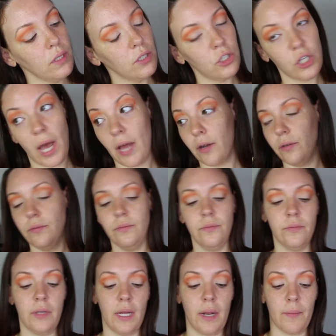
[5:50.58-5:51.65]
shadow
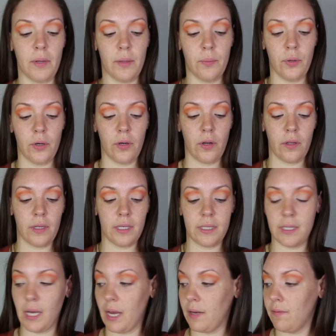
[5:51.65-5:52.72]
and I'm going to put it on the
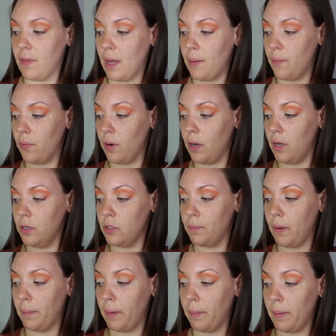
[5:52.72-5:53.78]
side of that brush,
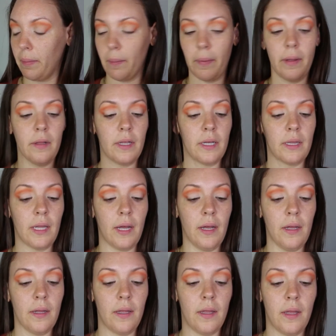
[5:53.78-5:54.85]
like
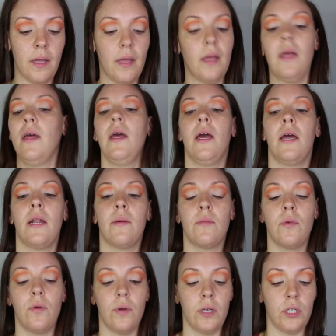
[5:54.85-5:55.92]
that. And
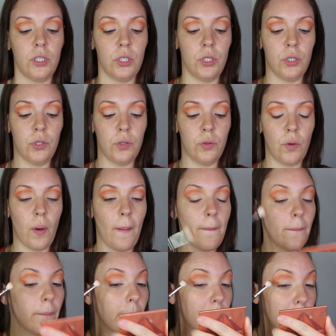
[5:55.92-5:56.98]
I'm going to
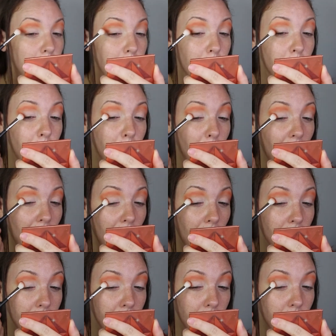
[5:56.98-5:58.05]

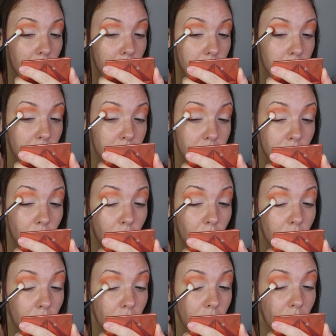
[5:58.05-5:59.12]
pat it on this
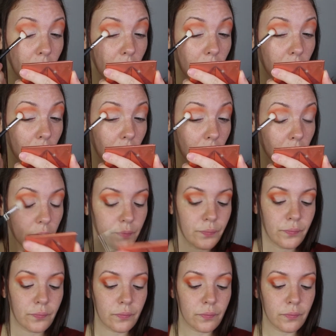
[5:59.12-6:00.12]
corner right here.